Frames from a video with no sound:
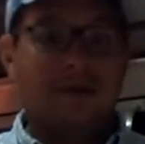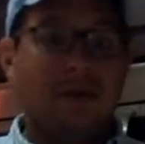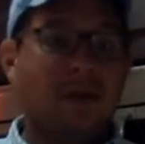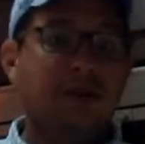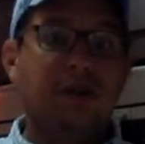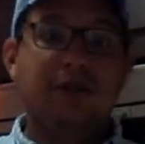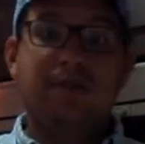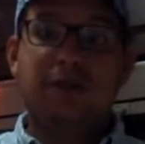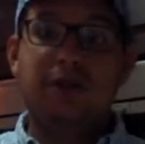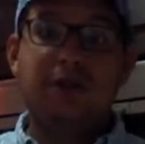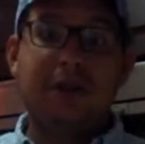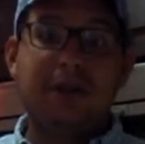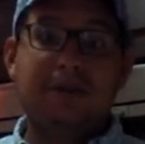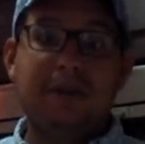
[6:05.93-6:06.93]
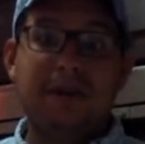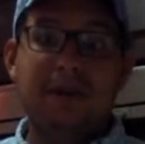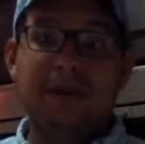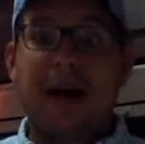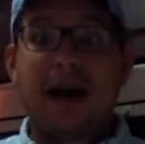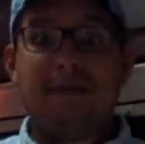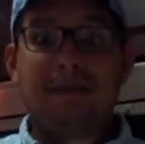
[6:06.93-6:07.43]
or just pushing
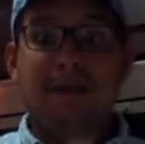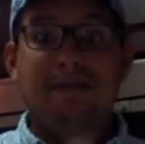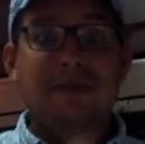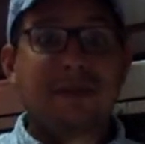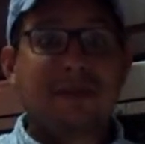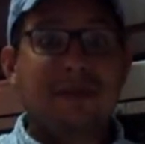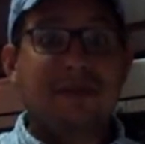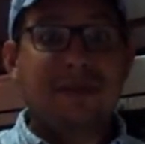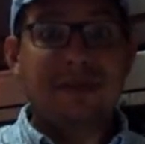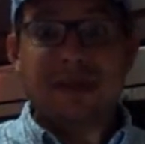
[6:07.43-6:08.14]
stop in the middle of a